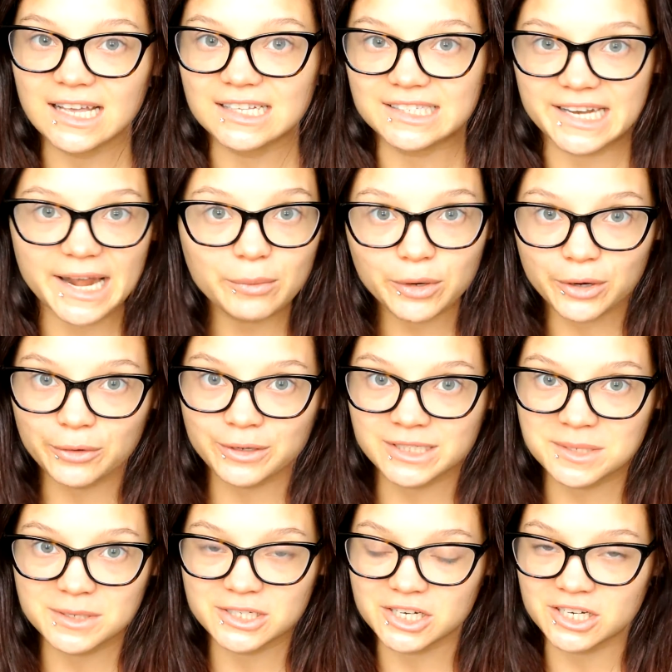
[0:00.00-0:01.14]
Today we're going
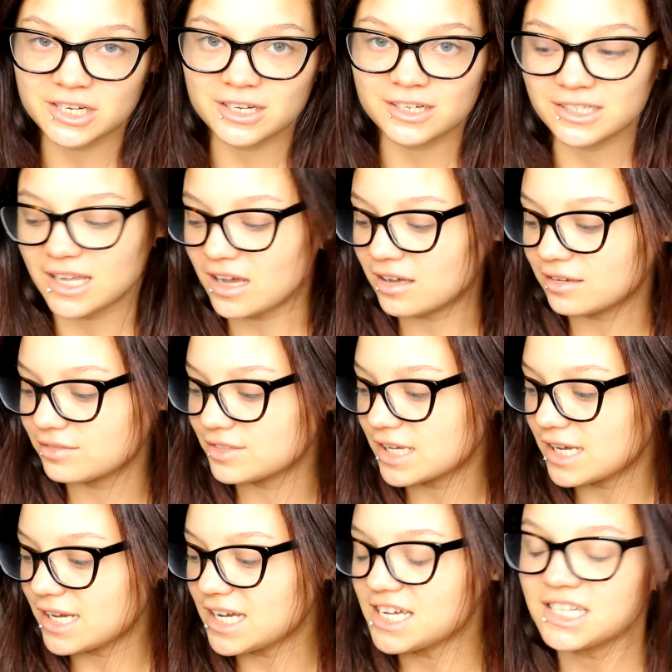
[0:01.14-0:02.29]
to be turning ourselves
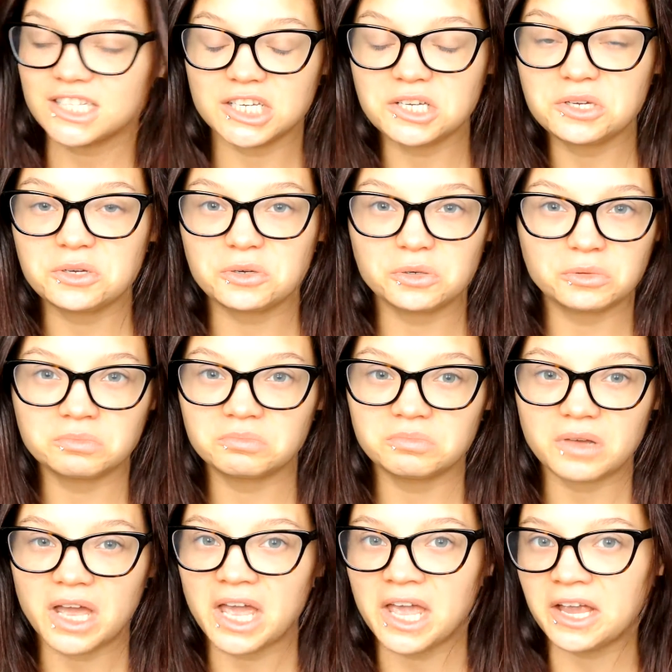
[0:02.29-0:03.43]
into
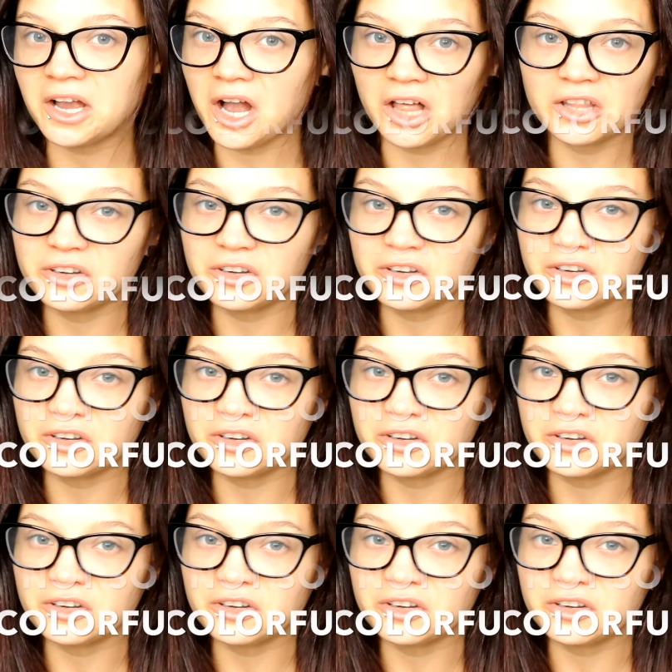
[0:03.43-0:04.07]
a colorful